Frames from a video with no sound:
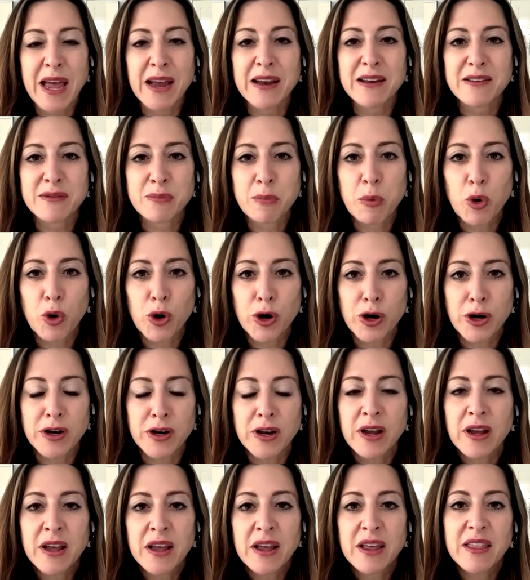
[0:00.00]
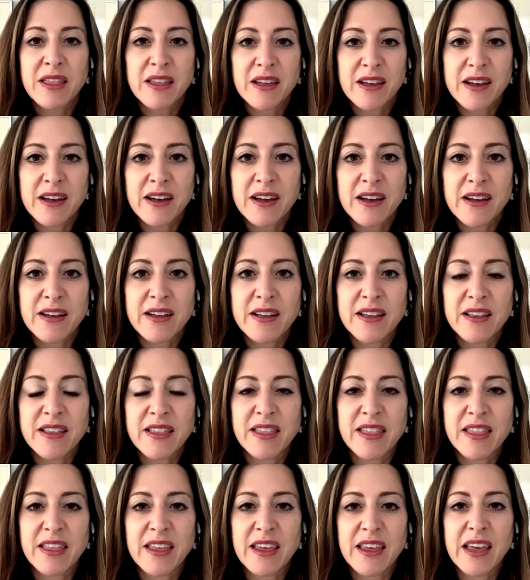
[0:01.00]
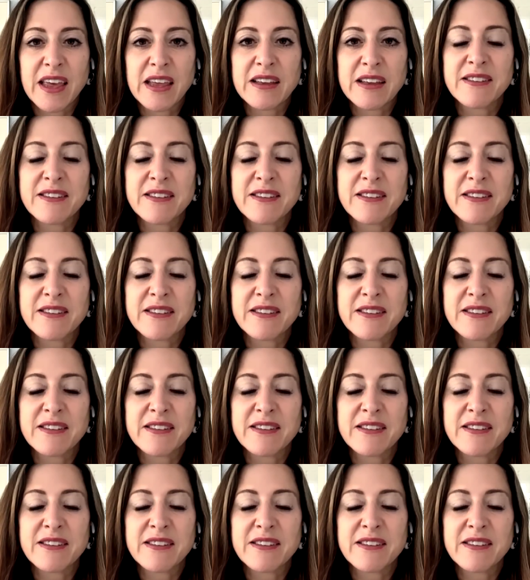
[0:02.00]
export the